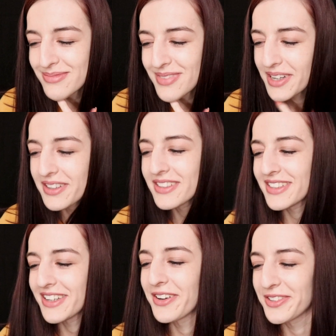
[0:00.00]
I'm going to
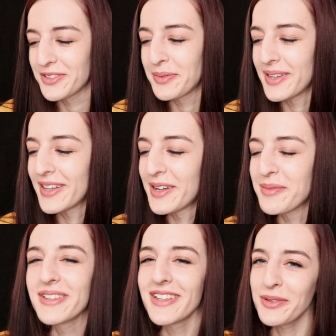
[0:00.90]
say ask to repeat their name
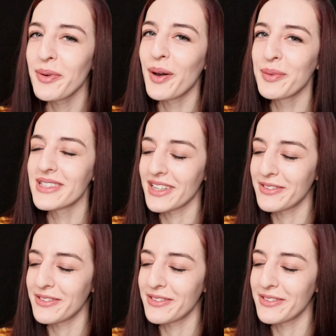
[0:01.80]
because that's what I would say